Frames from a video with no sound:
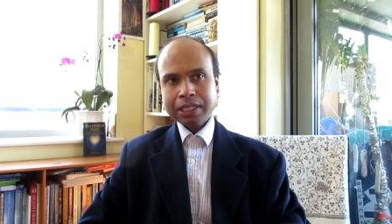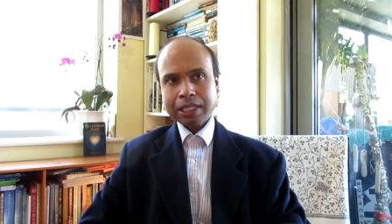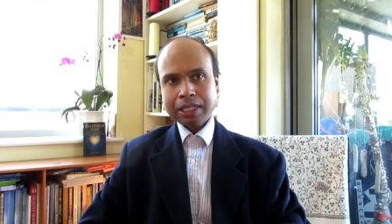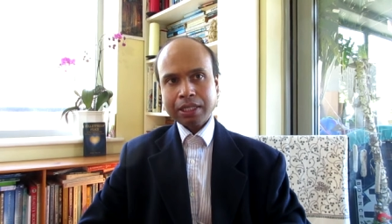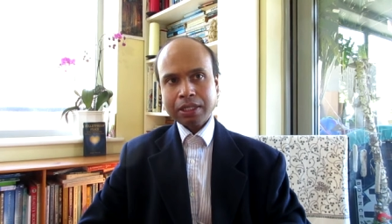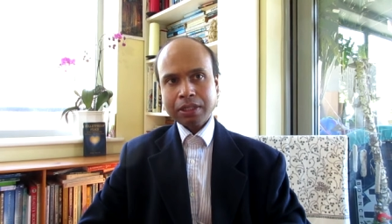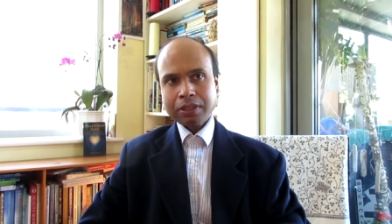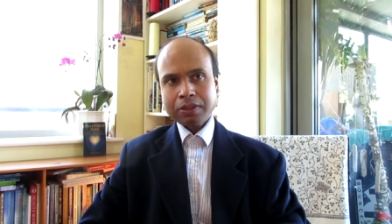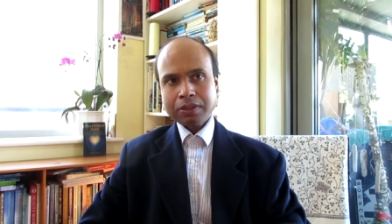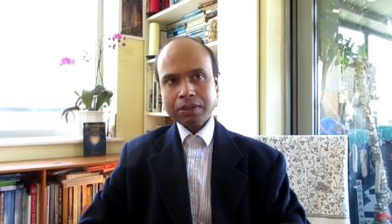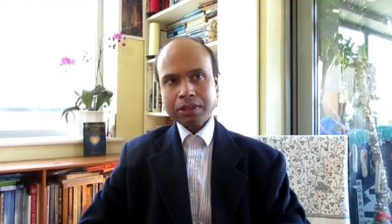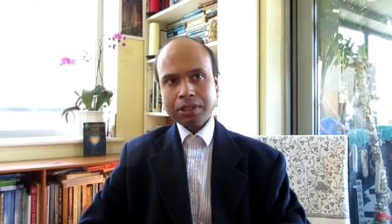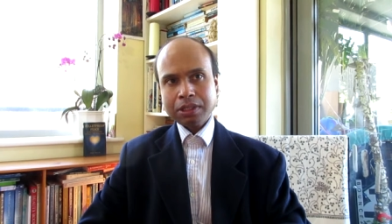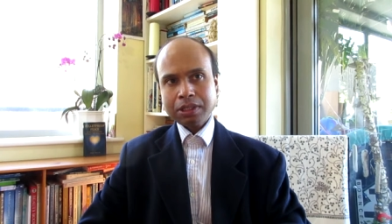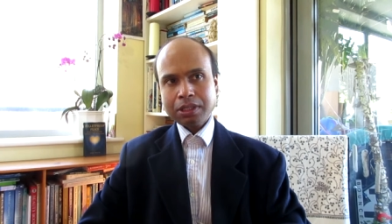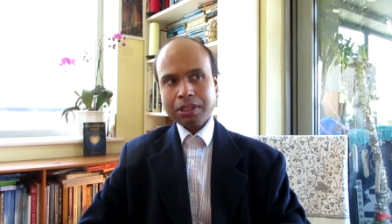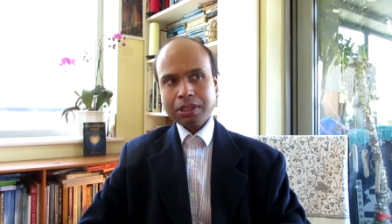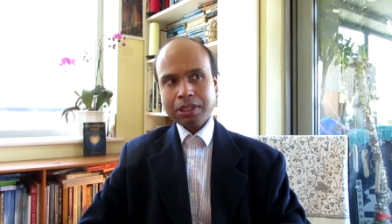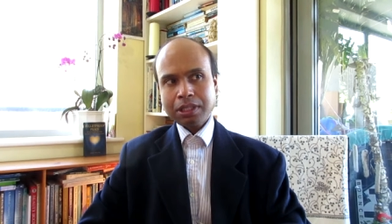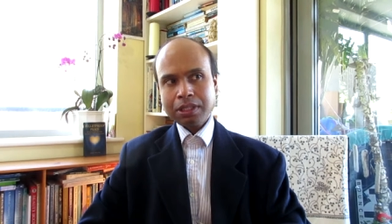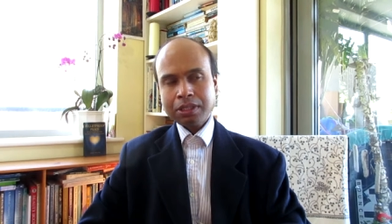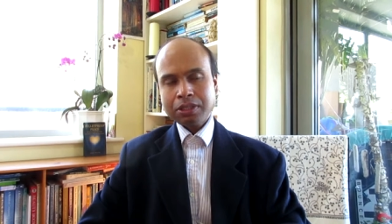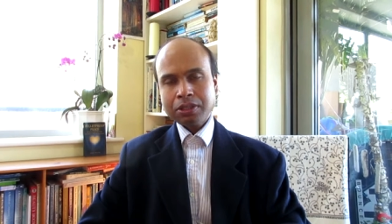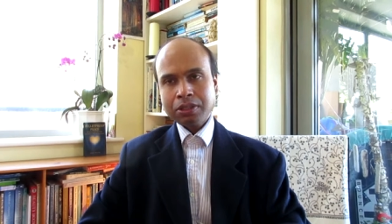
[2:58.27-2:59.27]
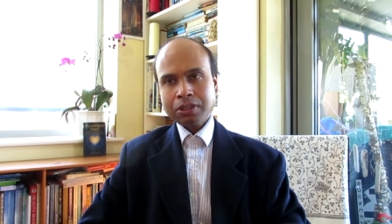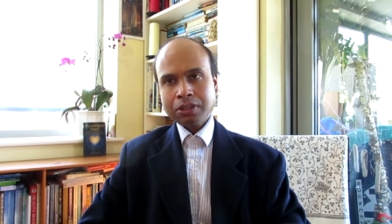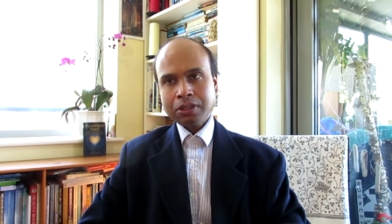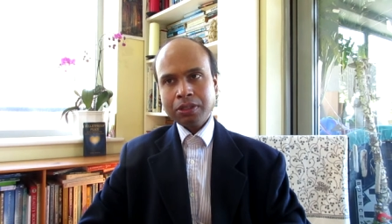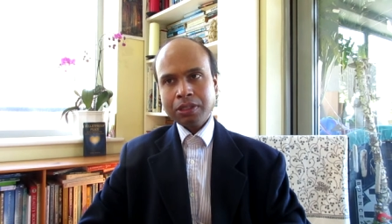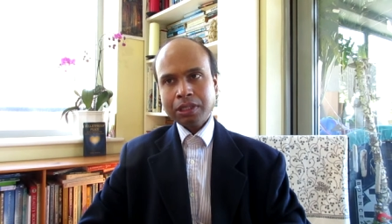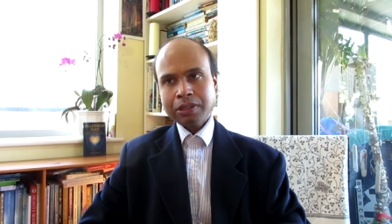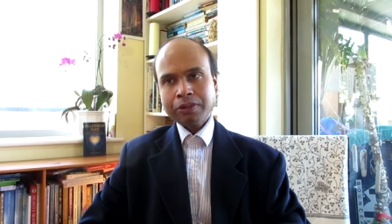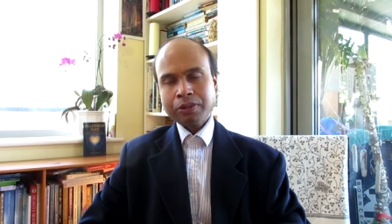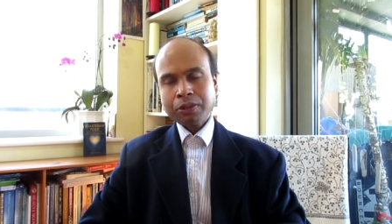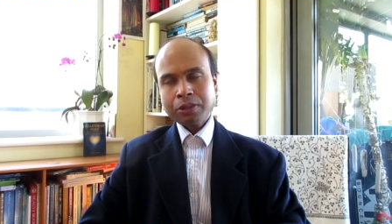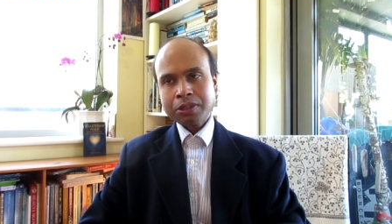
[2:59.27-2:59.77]
out is
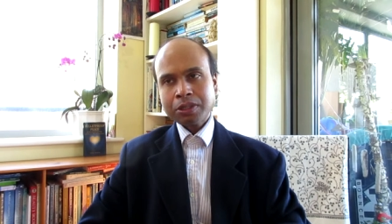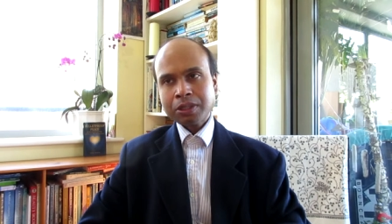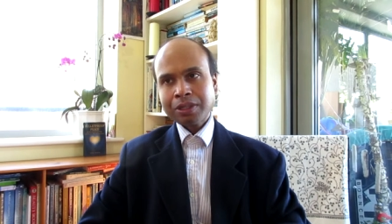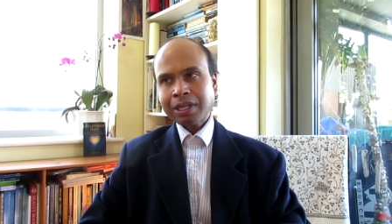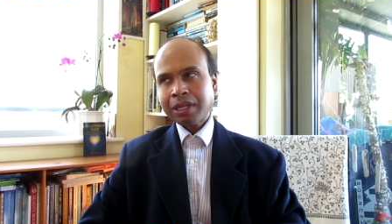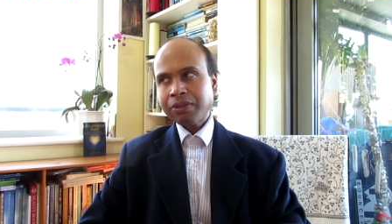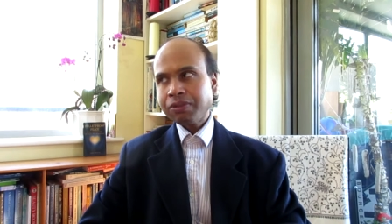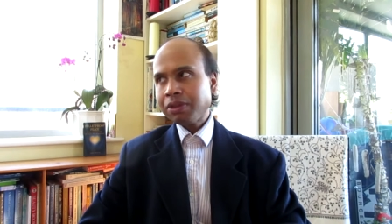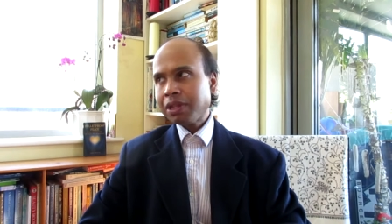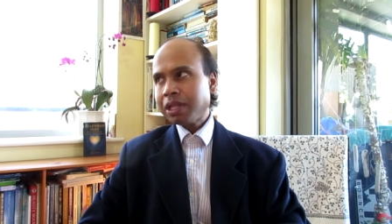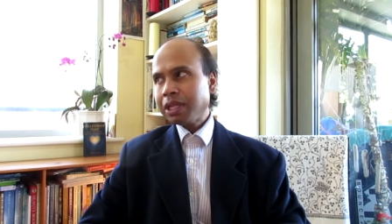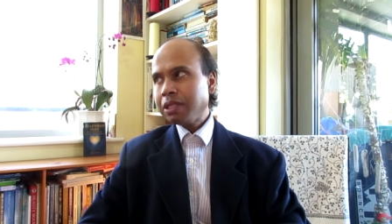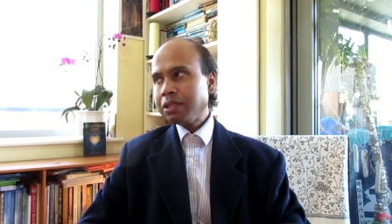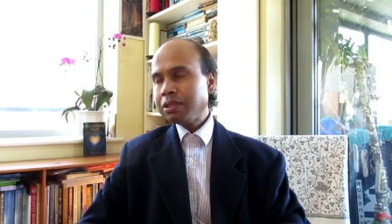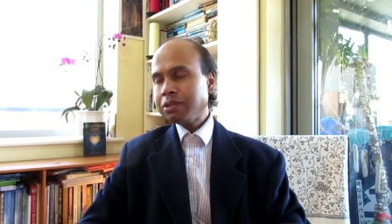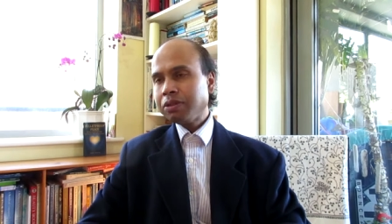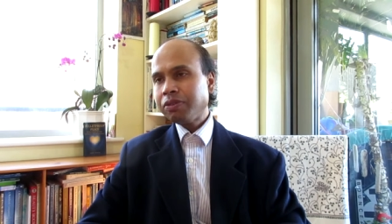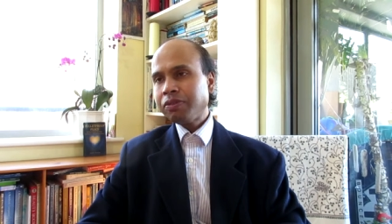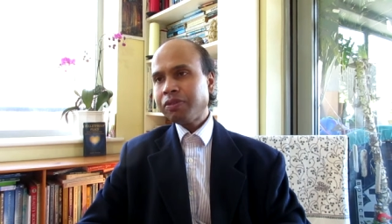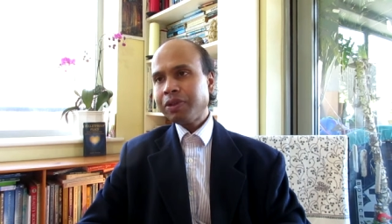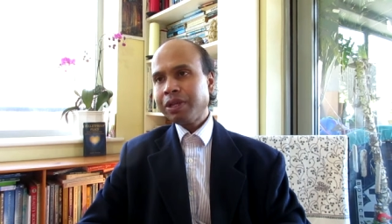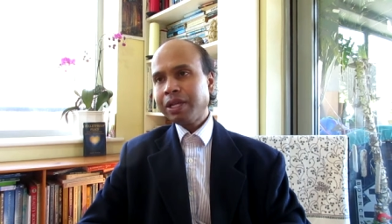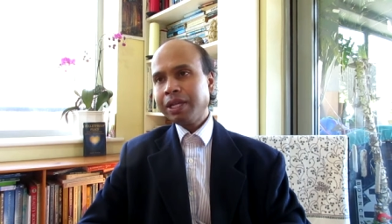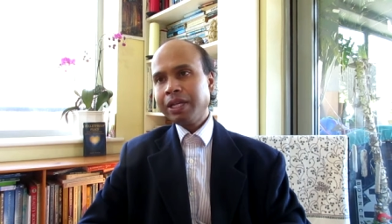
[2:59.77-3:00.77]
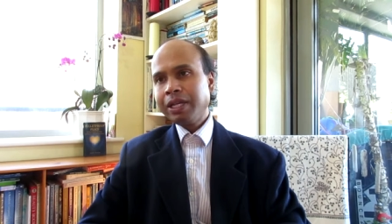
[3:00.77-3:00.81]
good. I also have things of